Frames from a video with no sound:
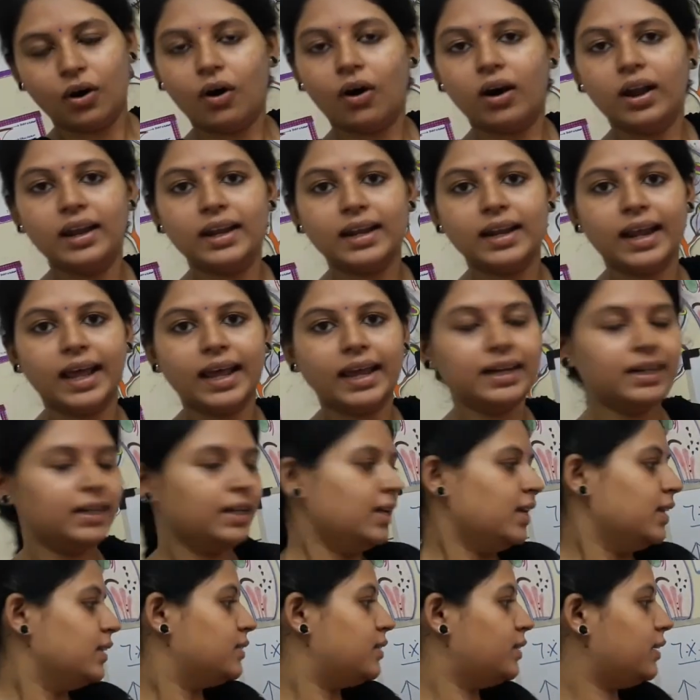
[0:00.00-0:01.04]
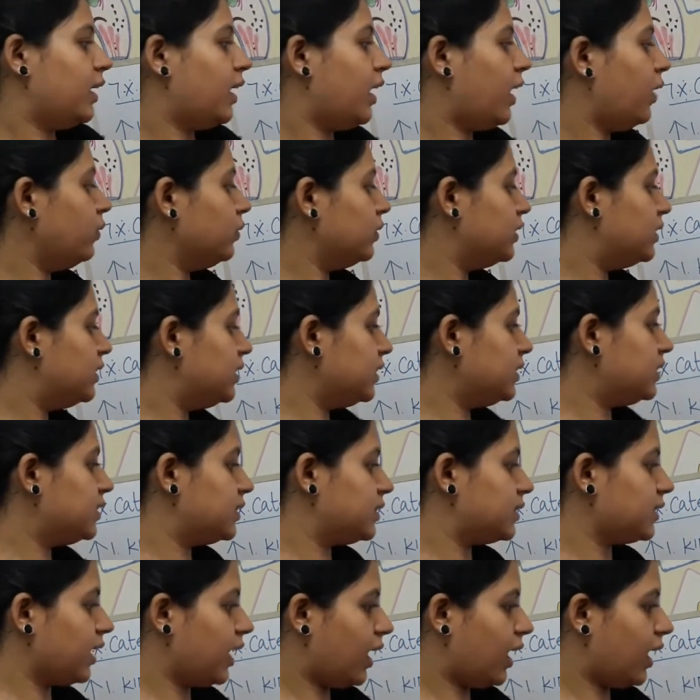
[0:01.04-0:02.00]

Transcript: Alright, so now this